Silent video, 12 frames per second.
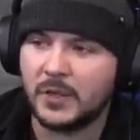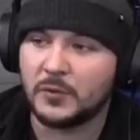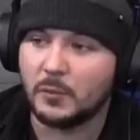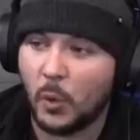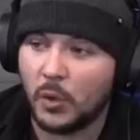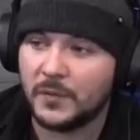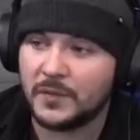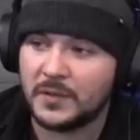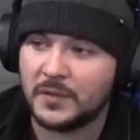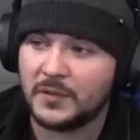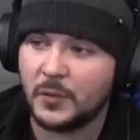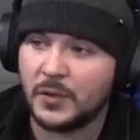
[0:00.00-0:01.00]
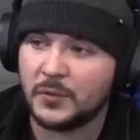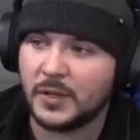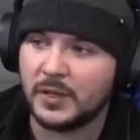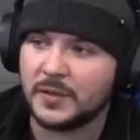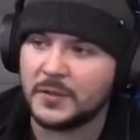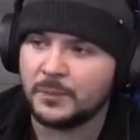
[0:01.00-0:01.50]
There's more to this. This story is
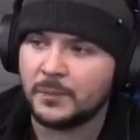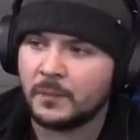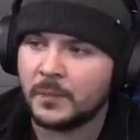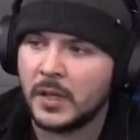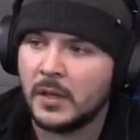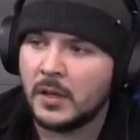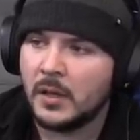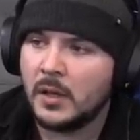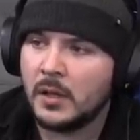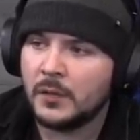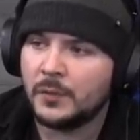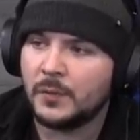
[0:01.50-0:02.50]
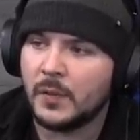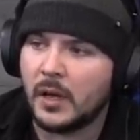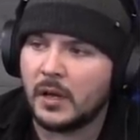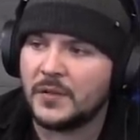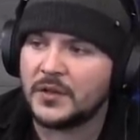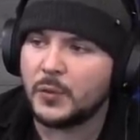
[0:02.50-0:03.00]
ridiculous.
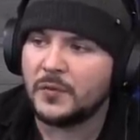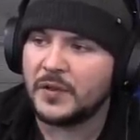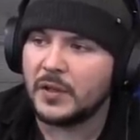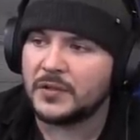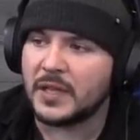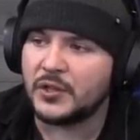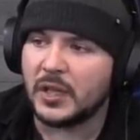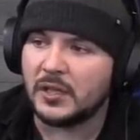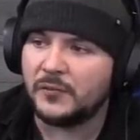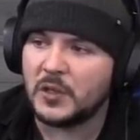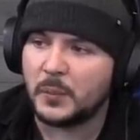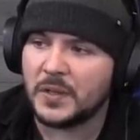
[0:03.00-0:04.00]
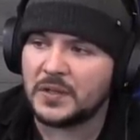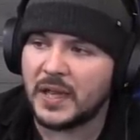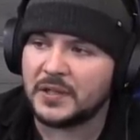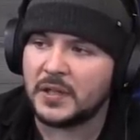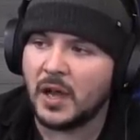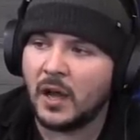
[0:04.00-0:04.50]
Uh, this reveals that jellyfish
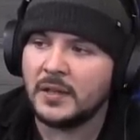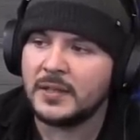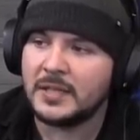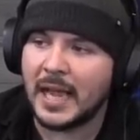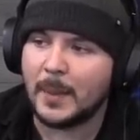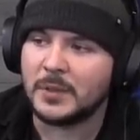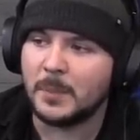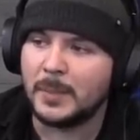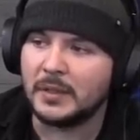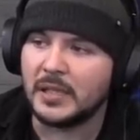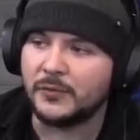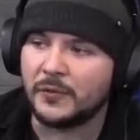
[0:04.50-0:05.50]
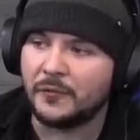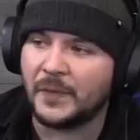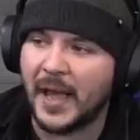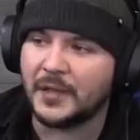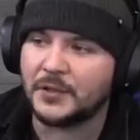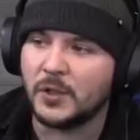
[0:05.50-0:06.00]
possess an untapped ability for
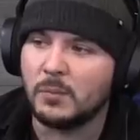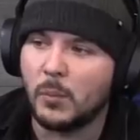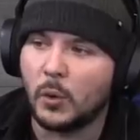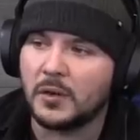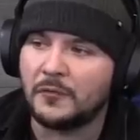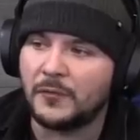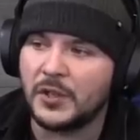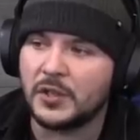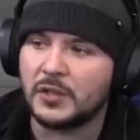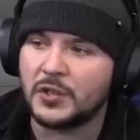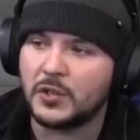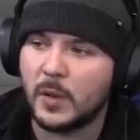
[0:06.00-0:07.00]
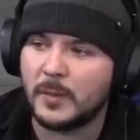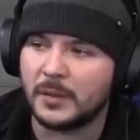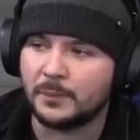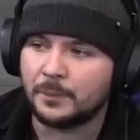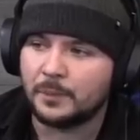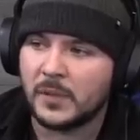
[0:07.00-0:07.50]
faster, more efficient
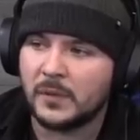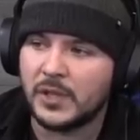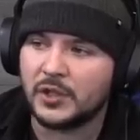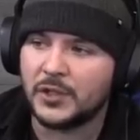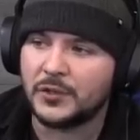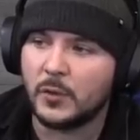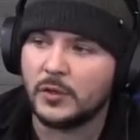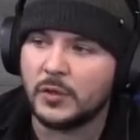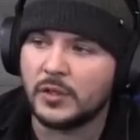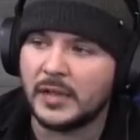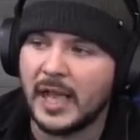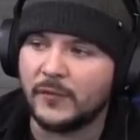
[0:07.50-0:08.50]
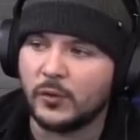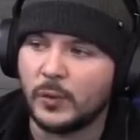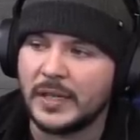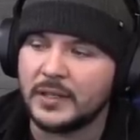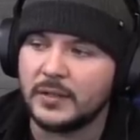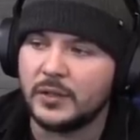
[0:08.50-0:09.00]
swimming. They just don't usually have a
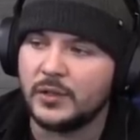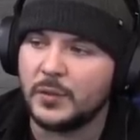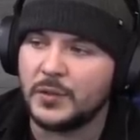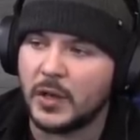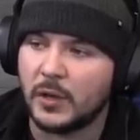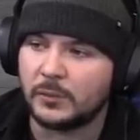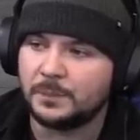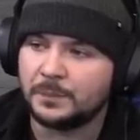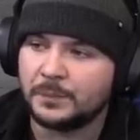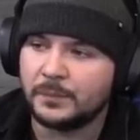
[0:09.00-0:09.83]
reason to do so.